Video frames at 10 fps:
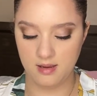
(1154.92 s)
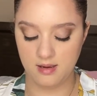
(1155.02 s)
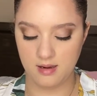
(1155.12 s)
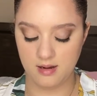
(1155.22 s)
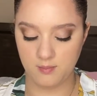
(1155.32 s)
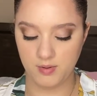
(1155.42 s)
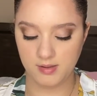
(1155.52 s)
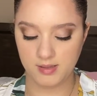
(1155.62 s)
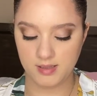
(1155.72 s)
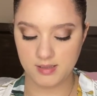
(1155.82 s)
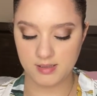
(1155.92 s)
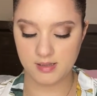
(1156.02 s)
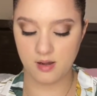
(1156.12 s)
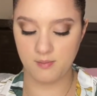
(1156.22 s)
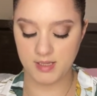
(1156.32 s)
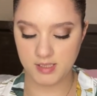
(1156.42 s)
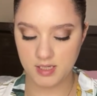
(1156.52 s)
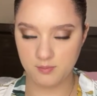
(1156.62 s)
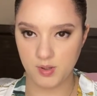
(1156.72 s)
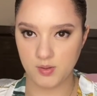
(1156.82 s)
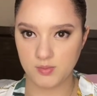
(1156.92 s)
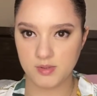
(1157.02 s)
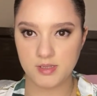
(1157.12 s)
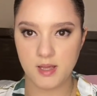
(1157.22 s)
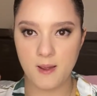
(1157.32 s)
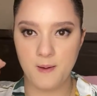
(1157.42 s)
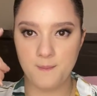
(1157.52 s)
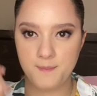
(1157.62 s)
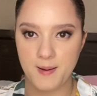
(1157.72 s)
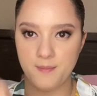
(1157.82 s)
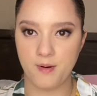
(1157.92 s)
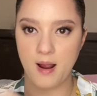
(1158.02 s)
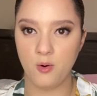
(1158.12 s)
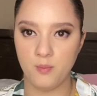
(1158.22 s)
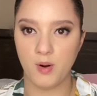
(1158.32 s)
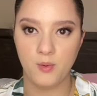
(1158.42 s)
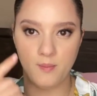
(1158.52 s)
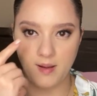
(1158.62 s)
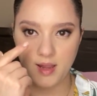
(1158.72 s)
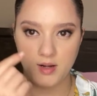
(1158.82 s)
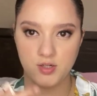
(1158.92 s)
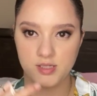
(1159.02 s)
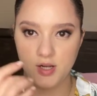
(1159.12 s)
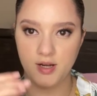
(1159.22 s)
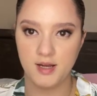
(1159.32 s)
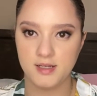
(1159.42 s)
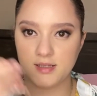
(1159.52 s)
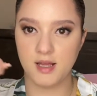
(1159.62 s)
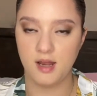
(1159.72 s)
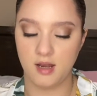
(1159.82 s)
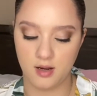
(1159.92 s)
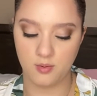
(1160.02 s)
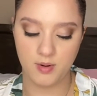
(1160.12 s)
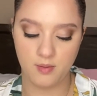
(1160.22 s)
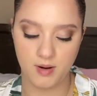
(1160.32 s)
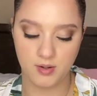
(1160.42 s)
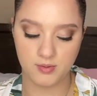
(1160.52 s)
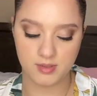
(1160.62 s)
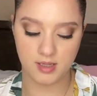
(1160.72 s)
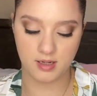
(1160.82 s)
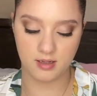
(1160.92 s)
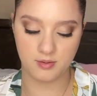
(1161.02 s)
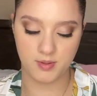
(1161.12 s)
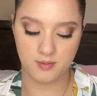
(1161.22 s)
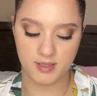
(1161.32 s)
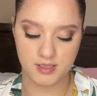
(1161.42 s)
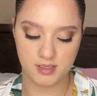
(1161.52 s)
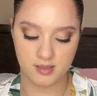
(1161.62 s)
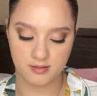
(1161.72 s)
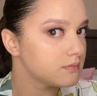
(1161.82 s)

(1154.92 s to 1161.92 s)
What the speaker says: And I put this on my cheekbones, my brow bone, my inner tear ducts, and a little bit on my nose and a little bit on my chin.